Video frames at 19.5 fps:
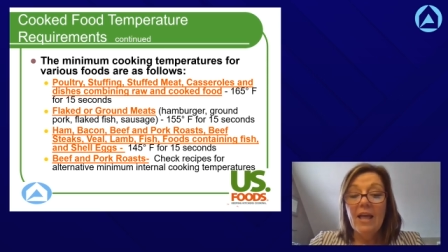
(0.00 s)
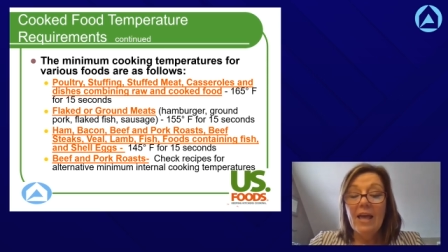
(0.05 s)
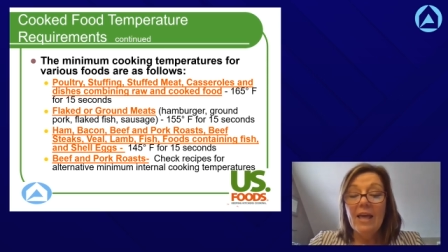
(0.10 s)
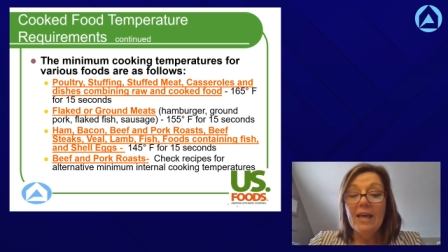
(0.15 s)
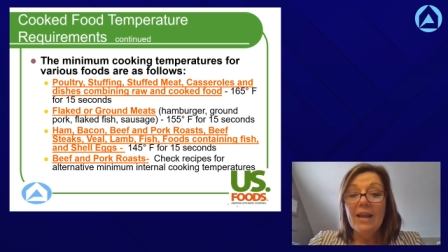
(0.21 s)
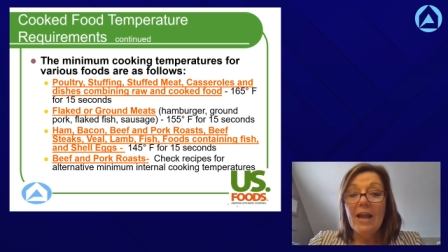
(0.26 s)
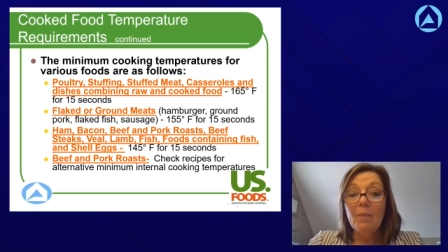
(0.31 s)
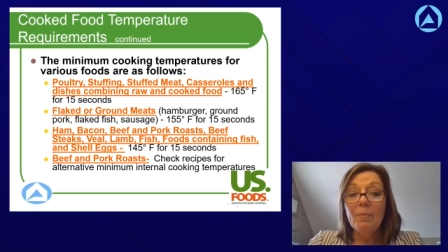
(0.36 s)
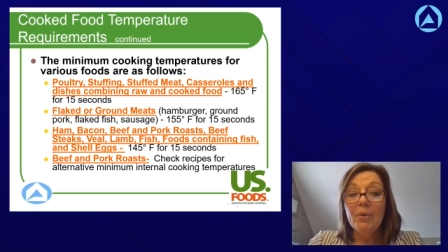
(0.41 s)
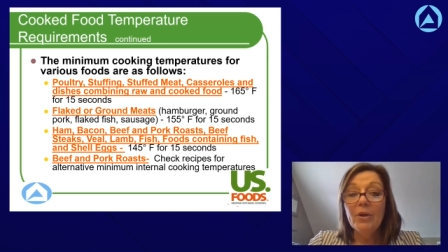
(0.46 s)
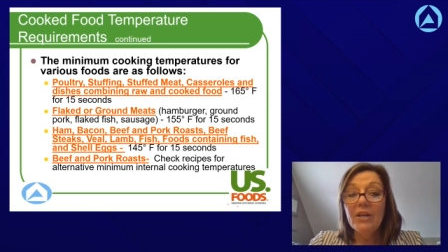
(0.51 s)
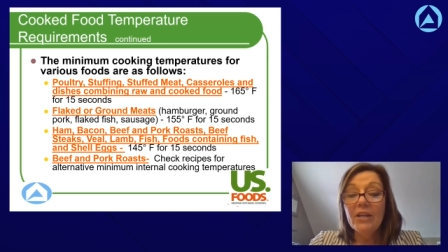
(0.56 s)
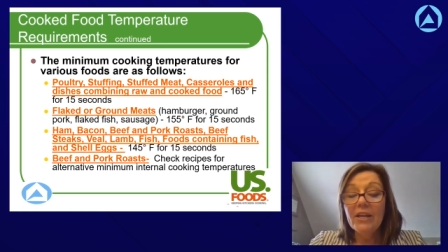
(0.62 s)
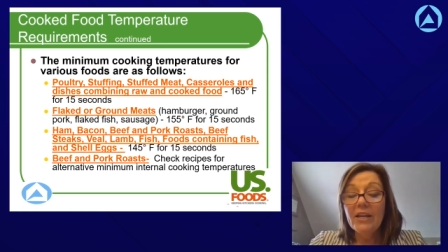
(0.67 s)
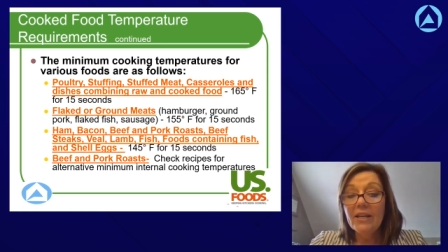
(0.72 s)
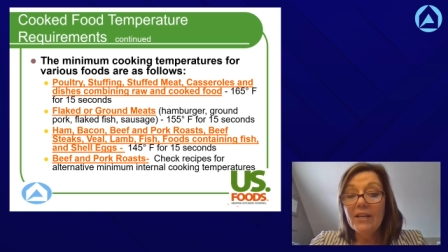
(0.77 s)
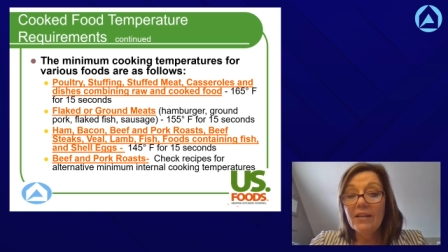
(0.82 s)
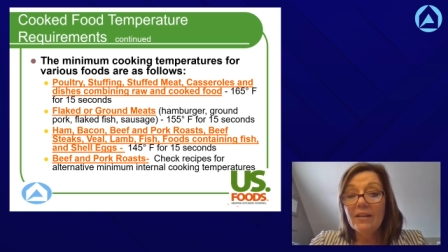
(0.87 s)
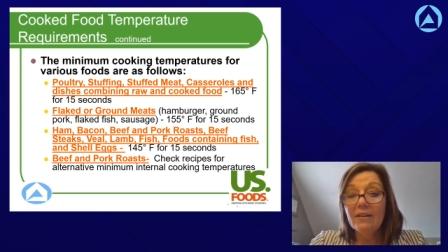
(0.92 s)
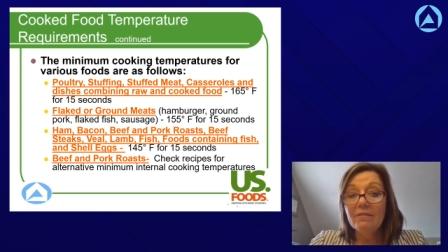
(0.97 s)
and I put
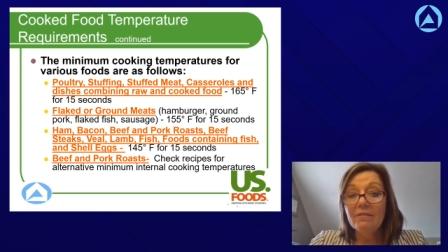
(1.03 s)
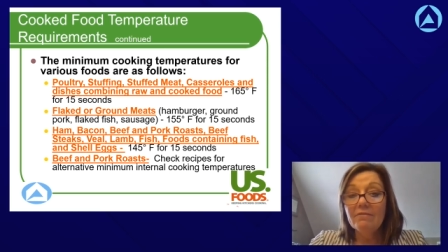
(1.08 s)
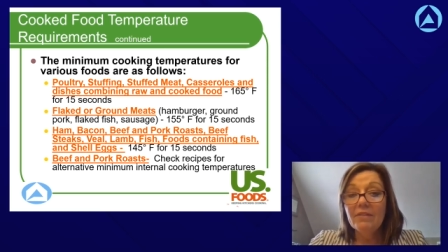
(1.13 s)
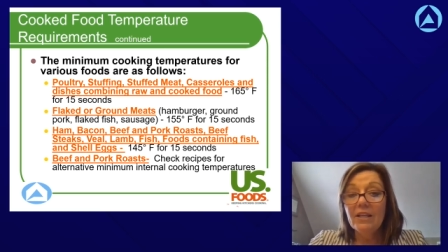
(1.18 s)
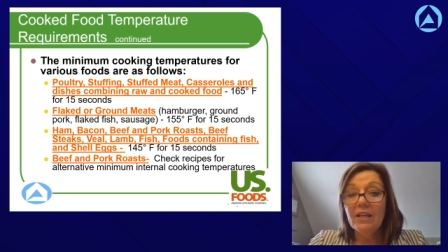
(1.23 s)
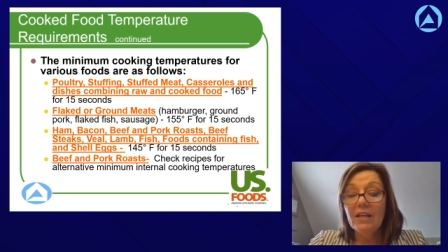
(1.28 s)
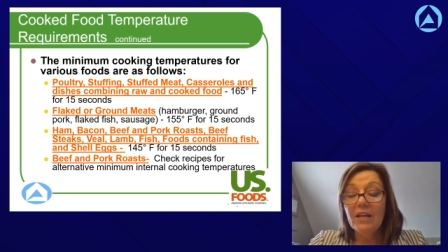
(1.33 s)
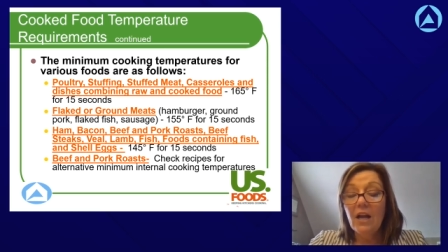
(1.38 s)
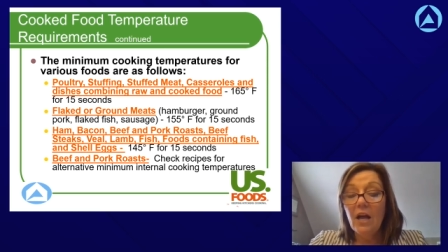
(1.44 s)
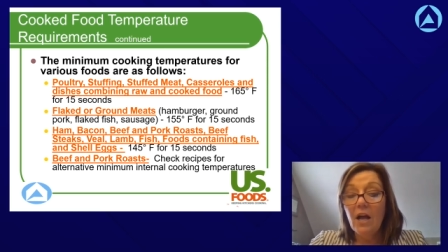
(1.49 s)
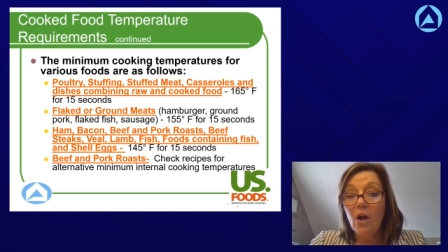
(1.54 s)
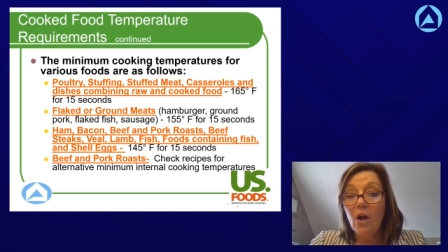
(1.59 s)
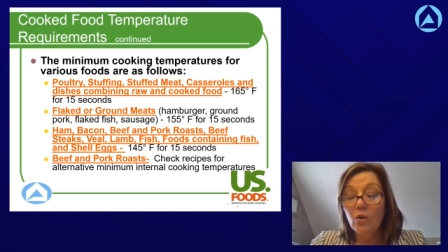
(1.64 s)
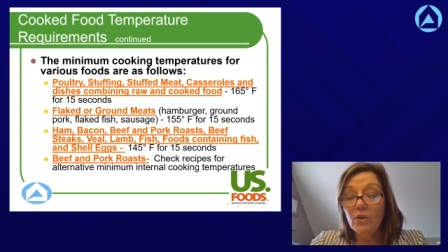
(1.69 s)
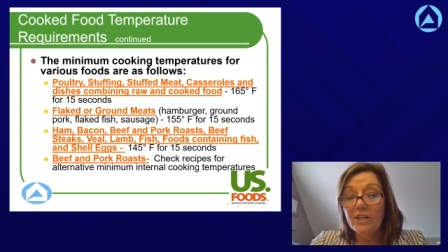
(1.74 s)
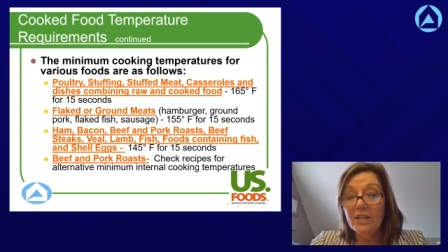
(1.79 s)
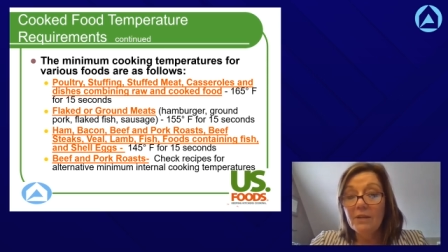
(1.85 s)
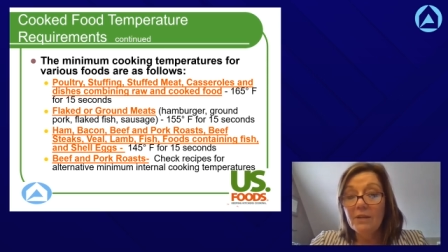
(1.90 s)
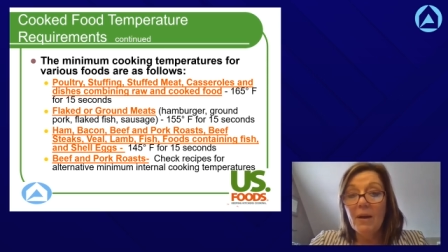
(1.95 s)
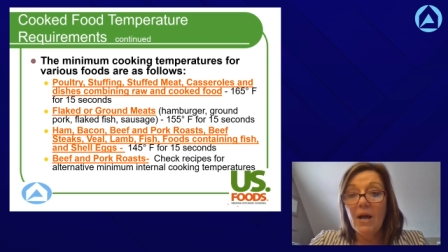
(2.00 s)
it in a
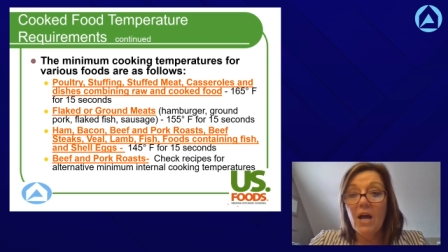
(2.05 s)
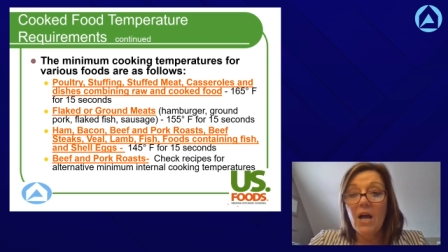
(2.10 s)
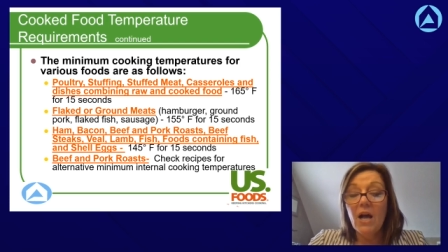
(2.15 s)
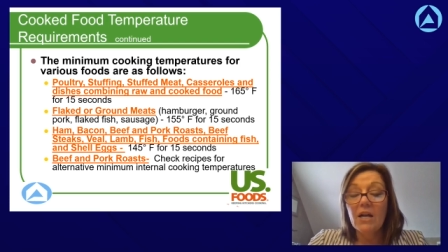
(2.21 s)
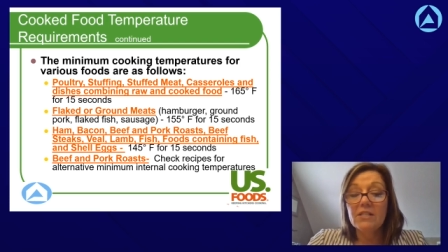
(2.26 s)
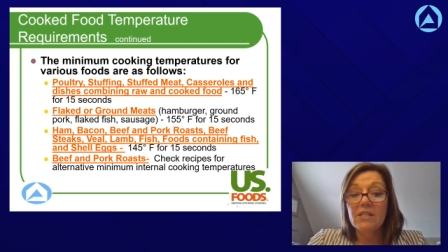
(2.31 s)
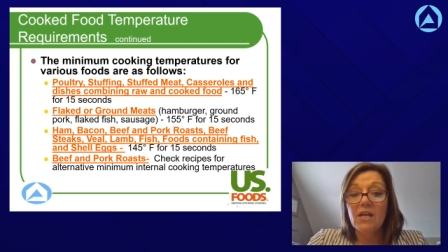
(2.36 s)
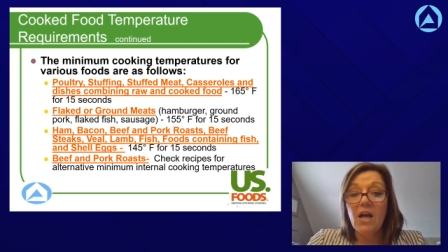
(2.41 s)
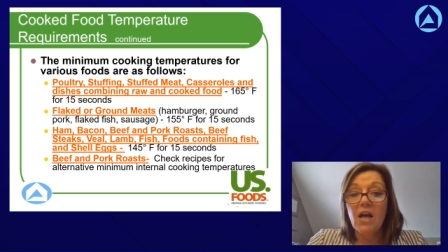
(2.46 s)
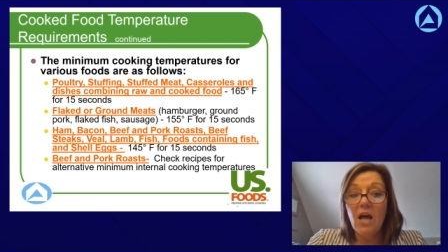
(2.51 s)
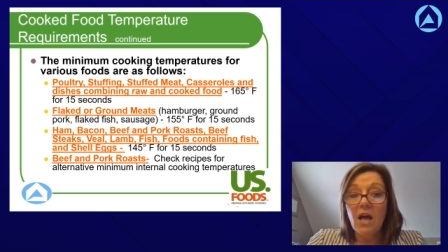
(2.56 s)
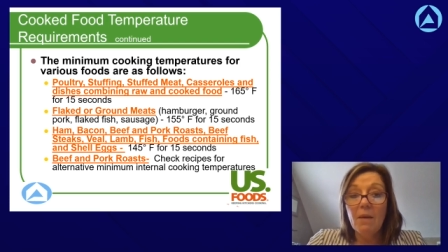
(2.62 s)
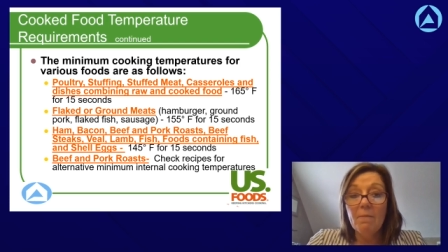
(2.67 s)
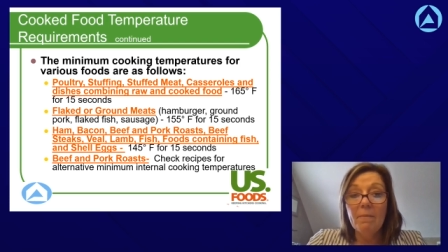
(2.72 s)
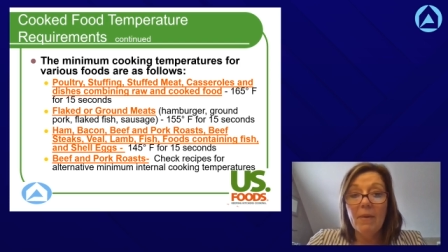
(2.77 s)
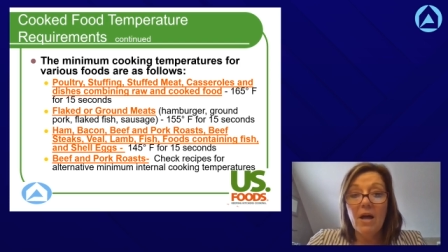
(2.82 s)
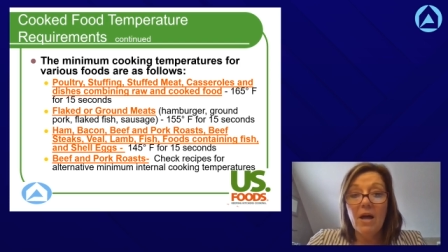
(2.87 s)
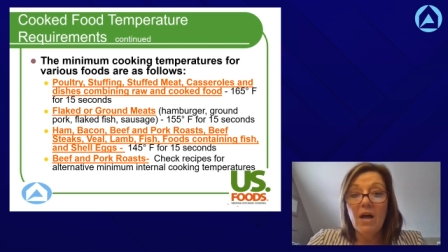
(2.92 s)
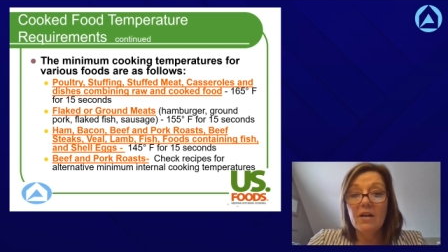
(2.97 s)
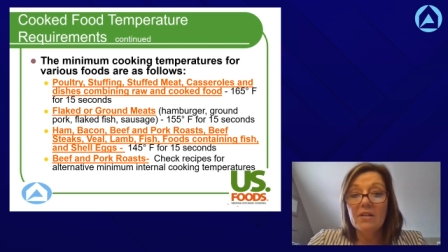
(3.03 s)
holding box, a hot
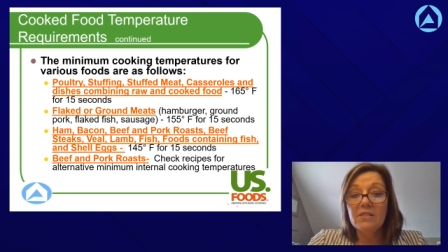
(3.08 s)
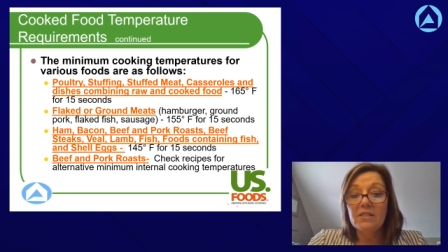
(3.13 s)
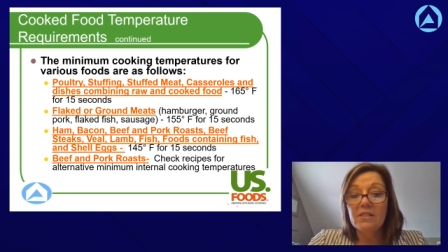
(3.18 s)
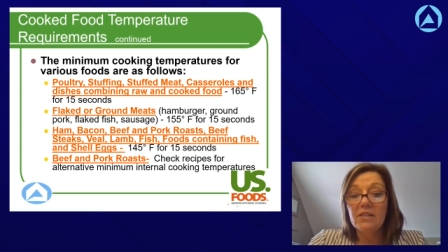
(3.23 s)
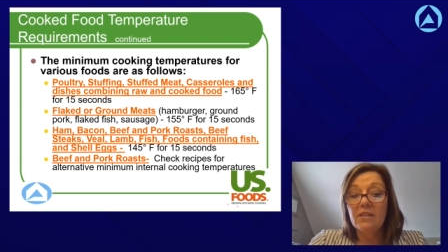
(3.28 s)
box,